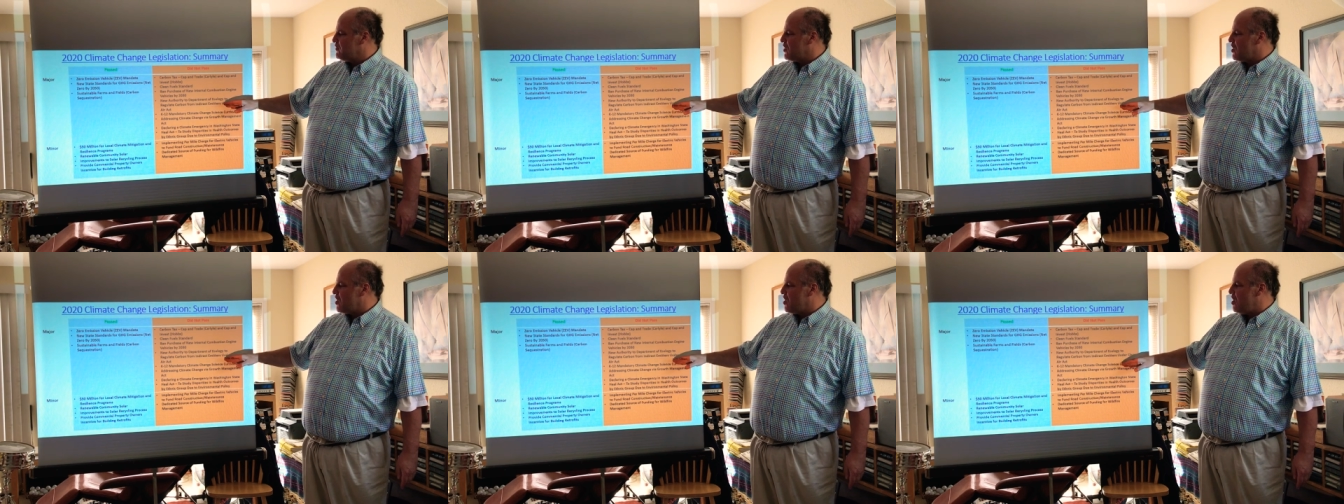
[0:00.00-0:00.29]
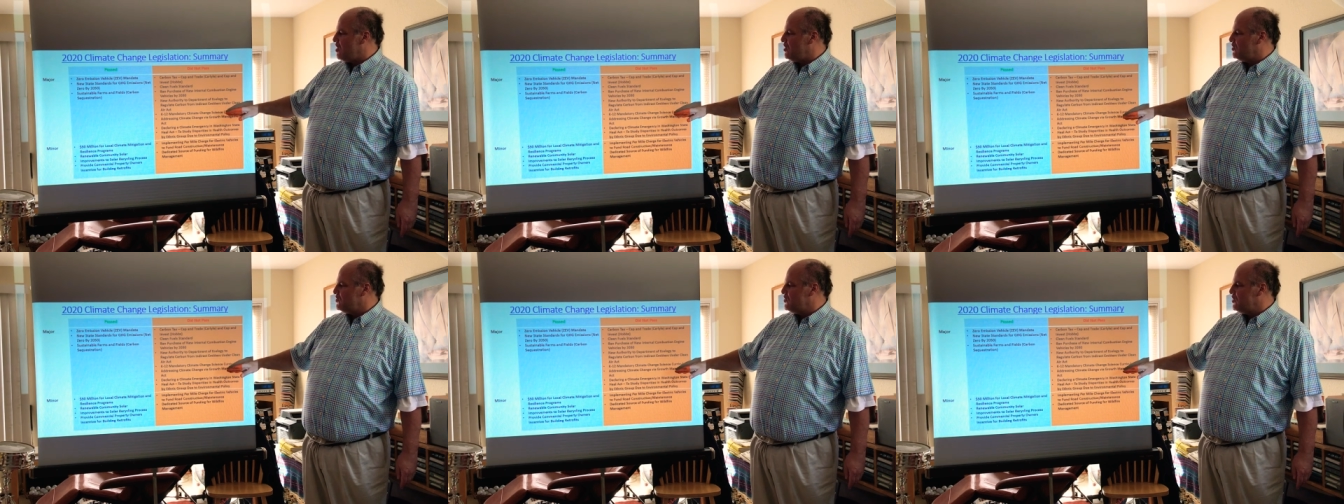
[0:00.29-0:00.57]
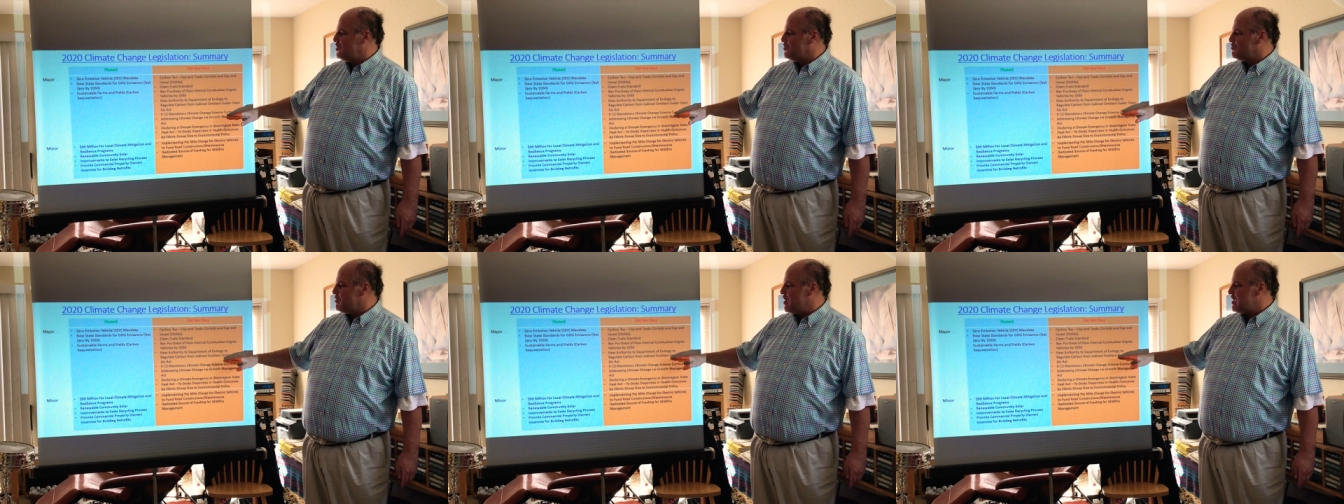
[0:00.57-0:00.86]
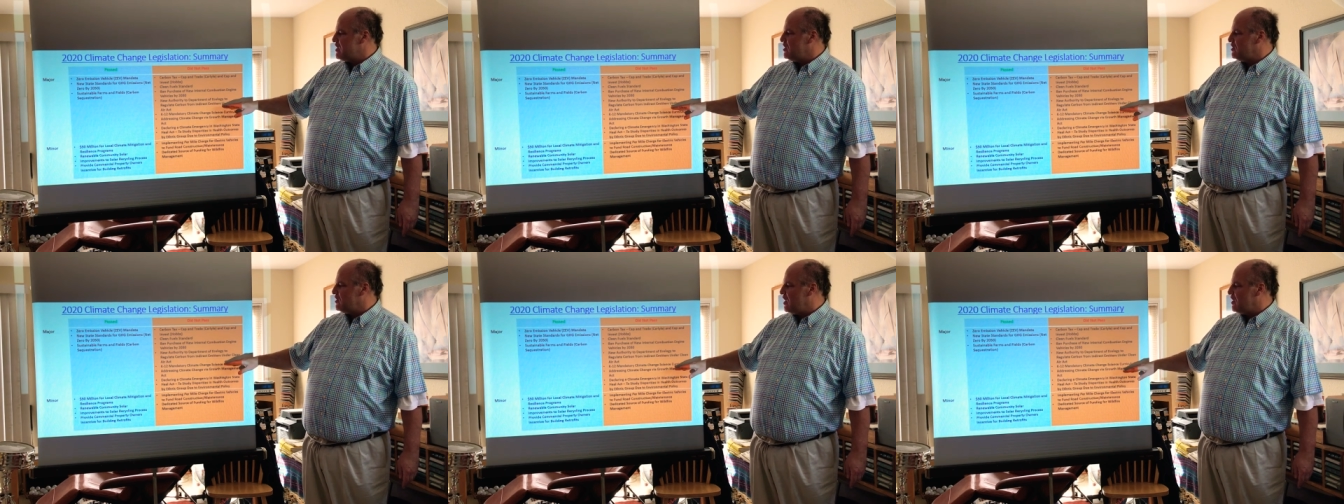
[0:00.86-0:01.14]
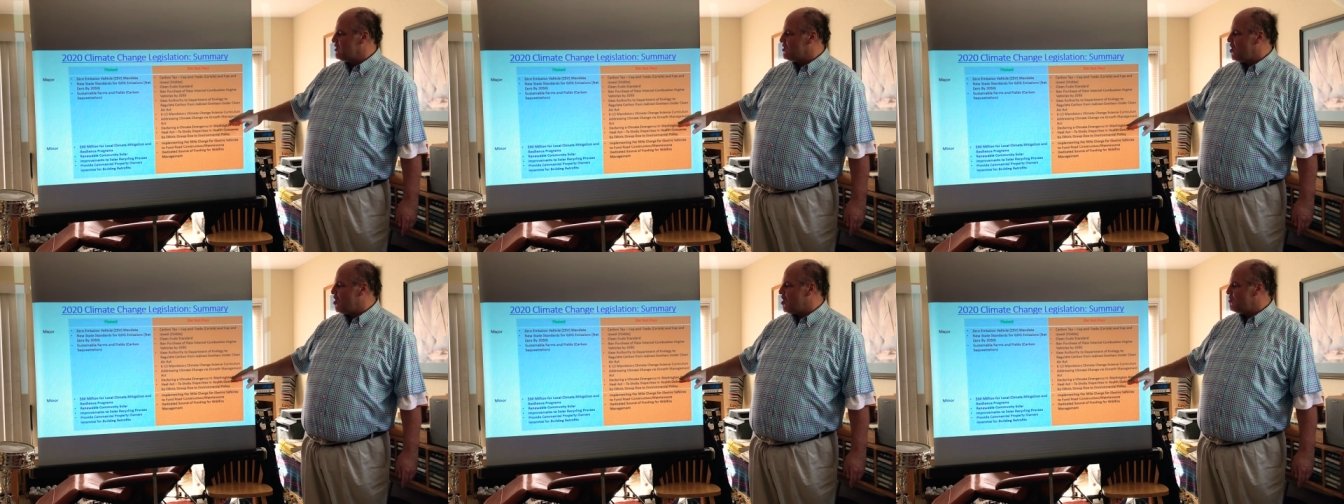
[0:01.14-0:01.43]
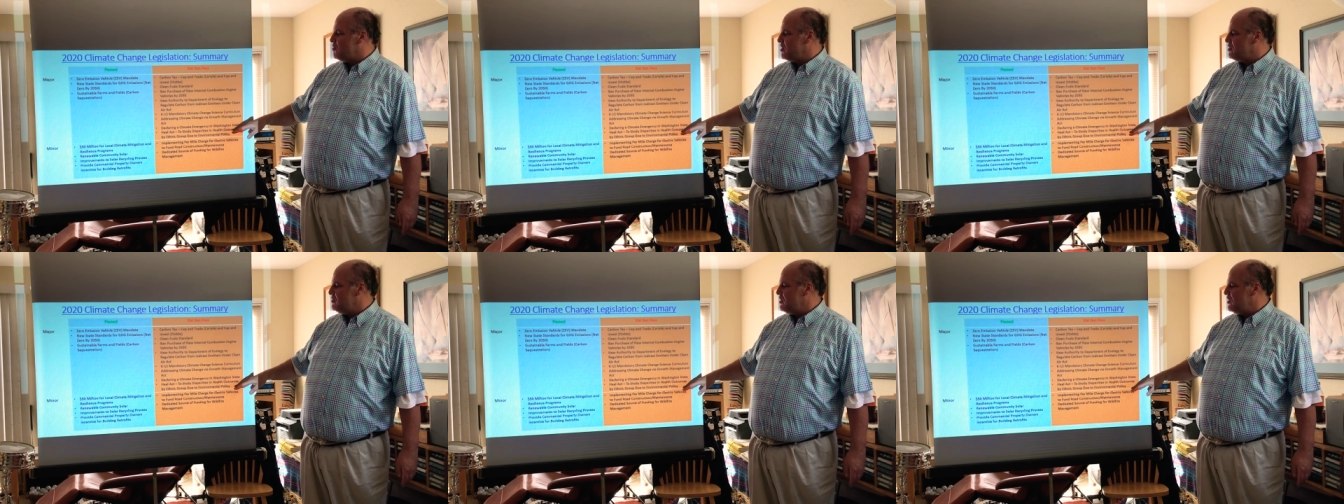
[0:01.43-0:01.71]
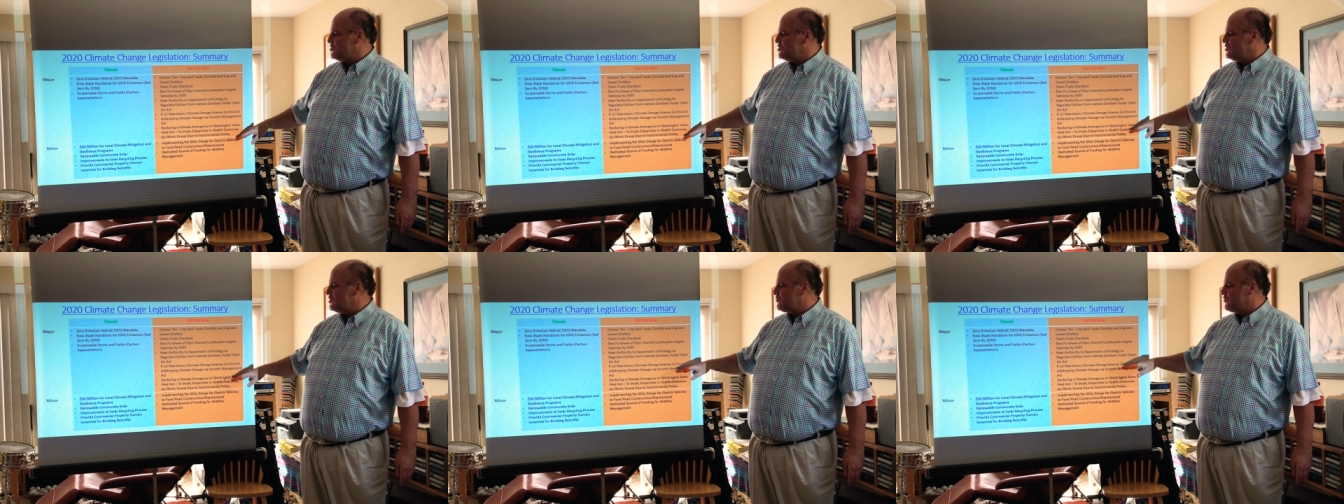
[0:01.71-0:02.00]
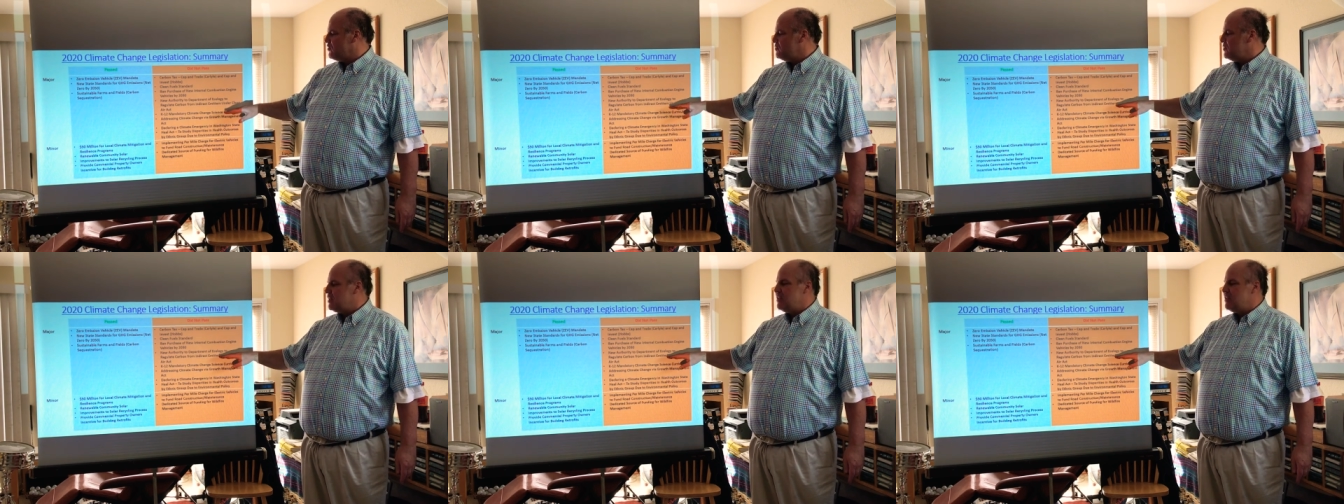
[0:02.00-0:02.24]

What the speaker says: of Ecology to regulate carbon emissions from